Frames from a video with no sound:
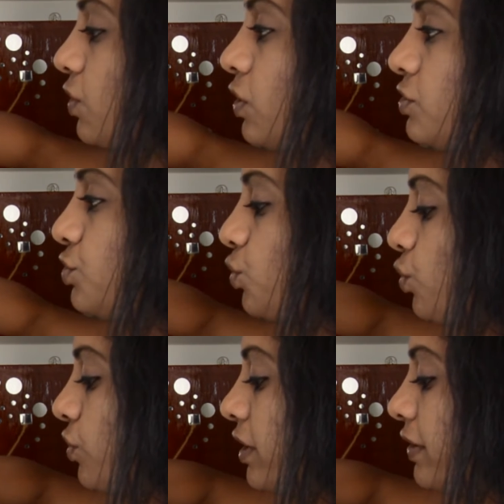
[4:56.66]
are all
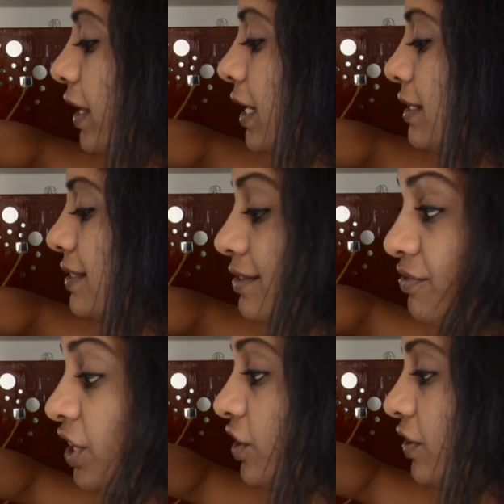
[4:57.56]
stone
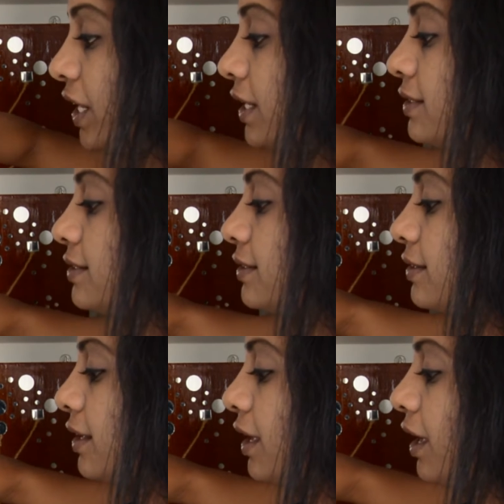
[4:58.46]
rings, finger rings.